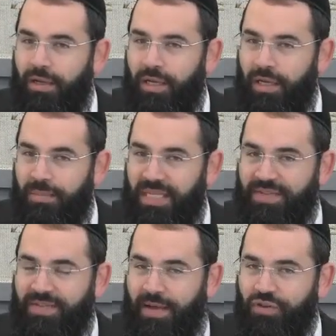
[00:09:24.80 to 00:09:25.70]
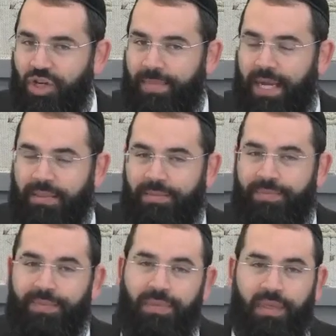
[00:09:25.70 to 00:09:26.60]
In Mitzvah of Shabbat,
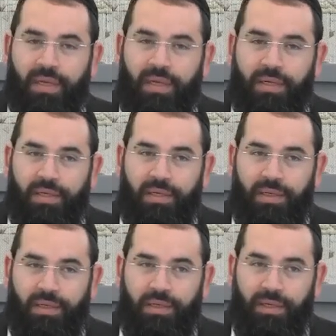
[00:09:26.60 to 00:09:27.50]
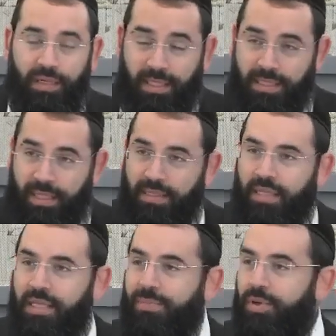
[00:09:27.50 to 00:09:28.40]
in Aseret
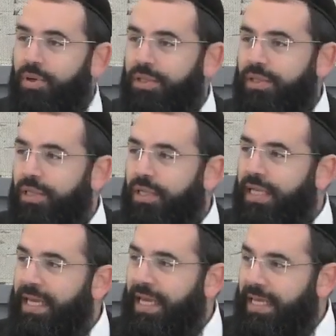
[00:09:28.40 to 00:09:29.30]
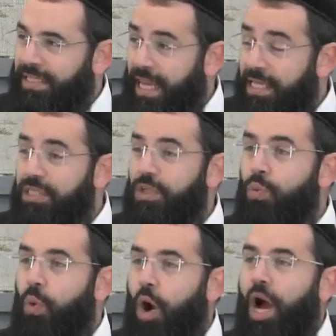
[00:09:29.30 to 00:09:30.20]
HaDibrot, it tells you
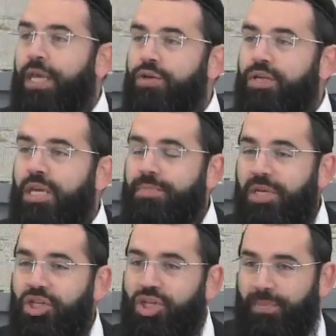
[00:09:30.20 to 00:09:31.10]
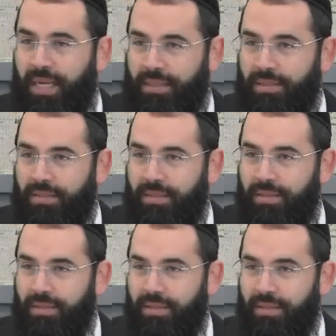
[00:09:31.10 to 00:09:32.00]
why you're keeping Shabbat.
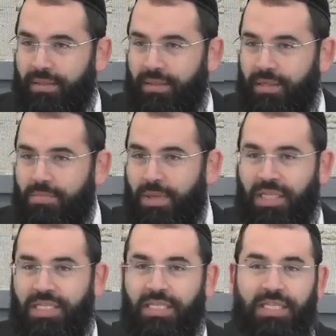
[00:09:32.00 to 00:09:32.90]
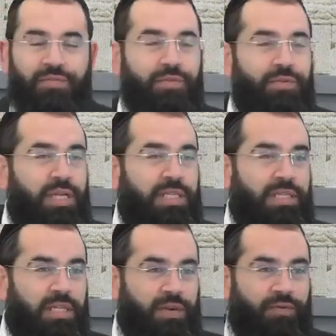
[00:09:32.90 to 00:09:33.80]
But it says different
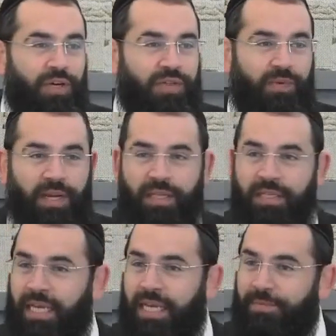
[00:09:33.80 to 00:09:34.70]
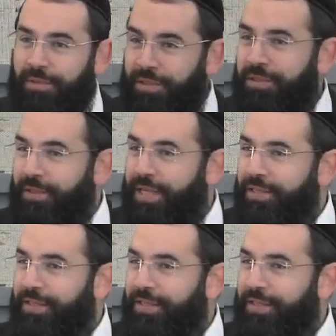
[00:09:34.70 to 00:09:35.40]
reasons in the first one and the second one. Do you know that?